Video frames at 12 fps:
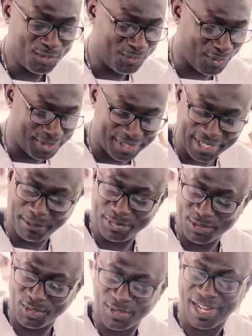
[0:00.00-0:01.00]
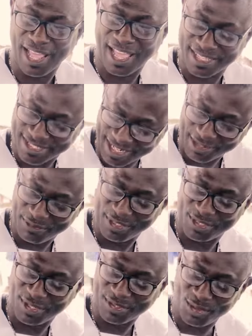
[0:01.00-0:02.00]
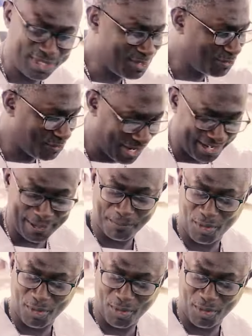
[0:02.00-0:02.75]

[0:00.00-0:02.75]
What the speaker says: for redemption and salvation. So it's very